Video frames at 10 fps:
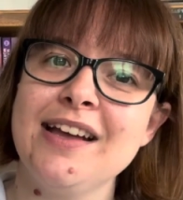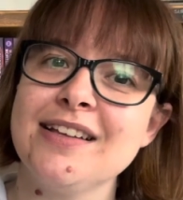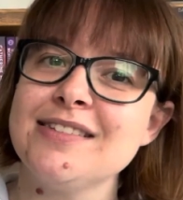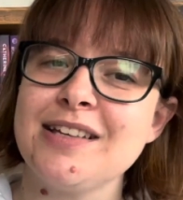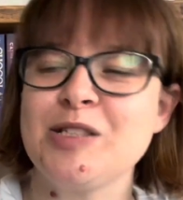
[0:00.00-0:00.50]

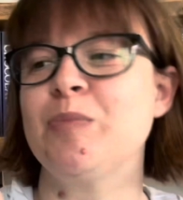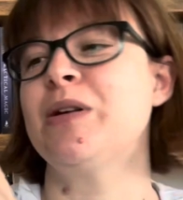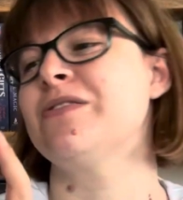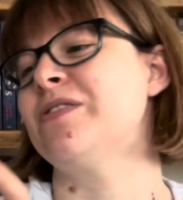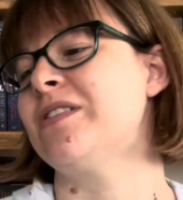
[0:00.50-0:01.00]
such a
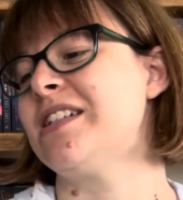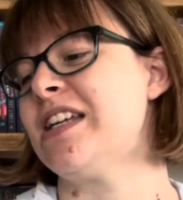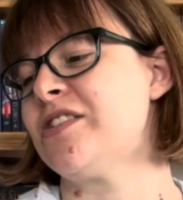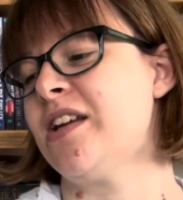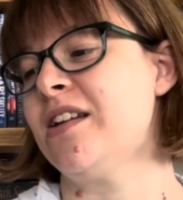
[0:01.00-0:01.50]
beautiful
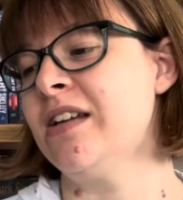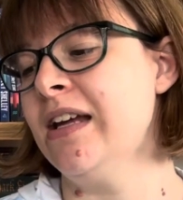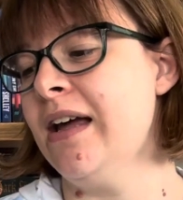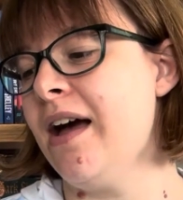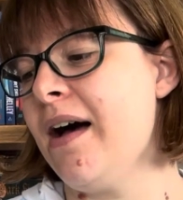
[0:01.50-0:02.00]
edition.
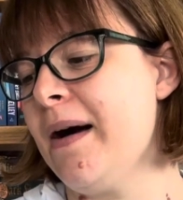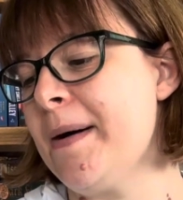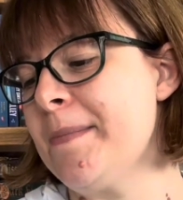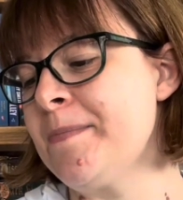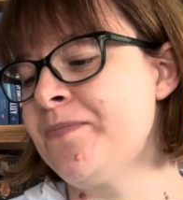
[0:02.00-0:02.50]

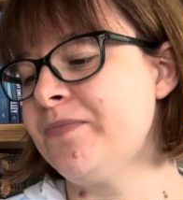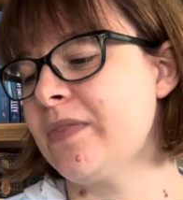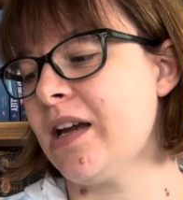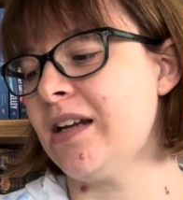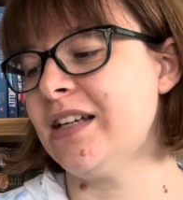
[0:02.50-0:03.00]
And
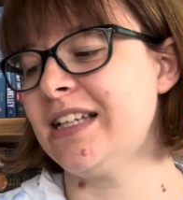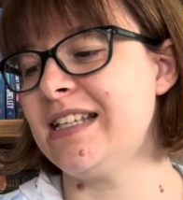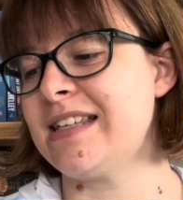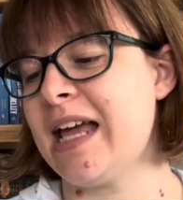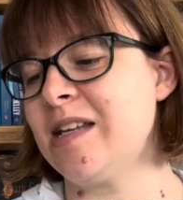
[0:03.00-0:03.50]
look at
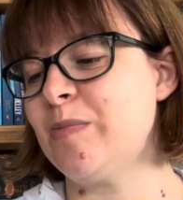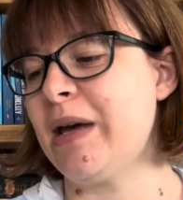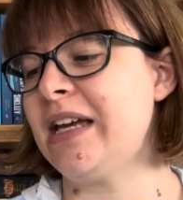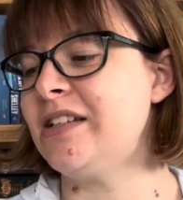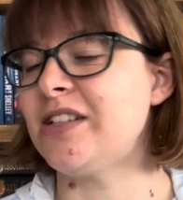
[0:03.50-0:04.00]
these end
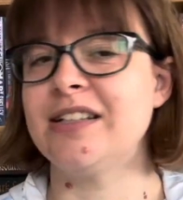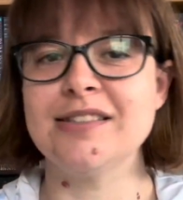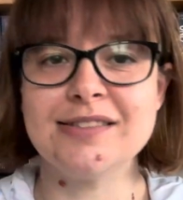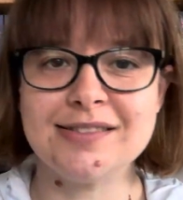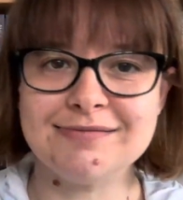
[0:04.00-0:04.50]

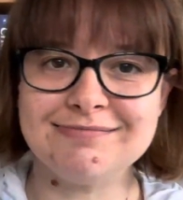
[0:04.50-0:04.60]
pages.